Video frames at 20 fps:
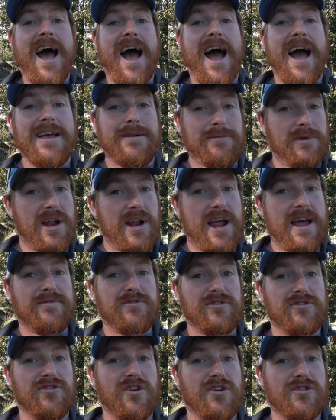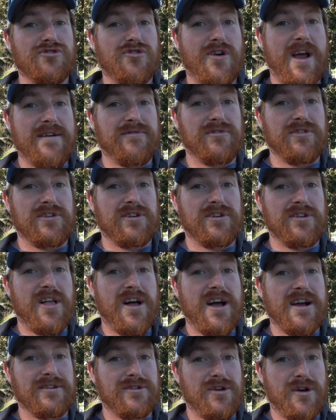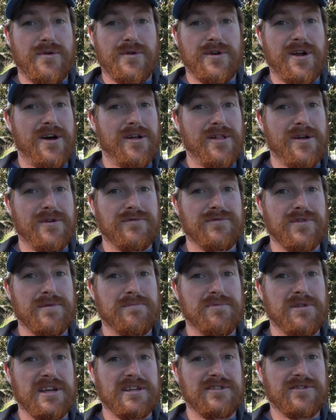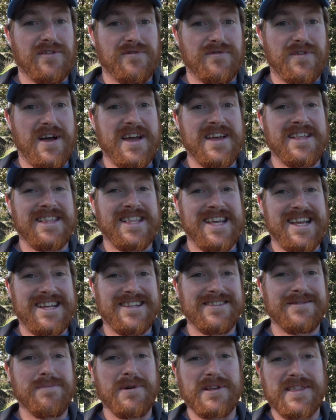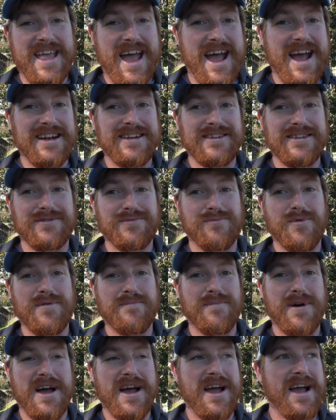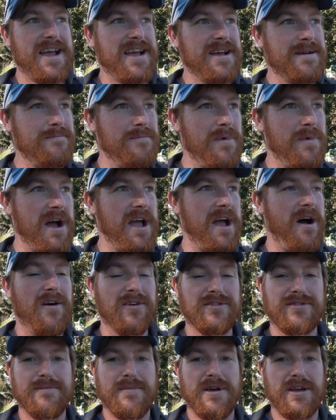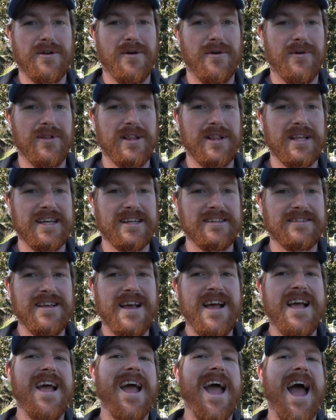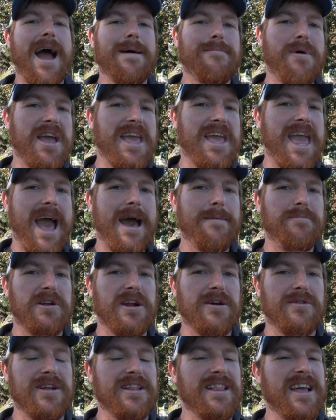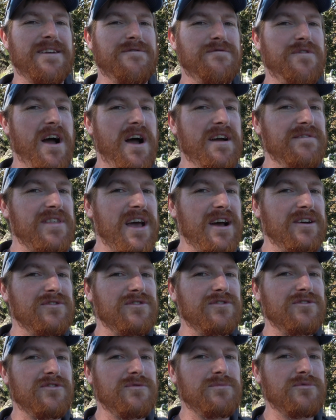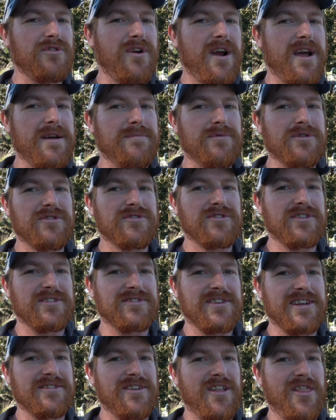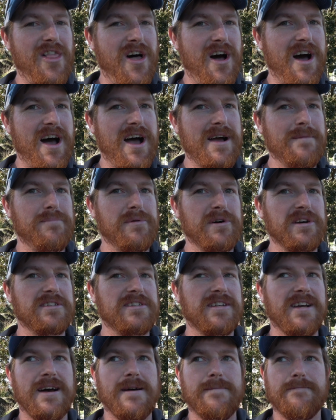I'm gonna have to start traveling a lot and going all over the place to find these, but that is what my ultimate goal is. I might cap it out at like 5,000 subscribers because that's a lot, but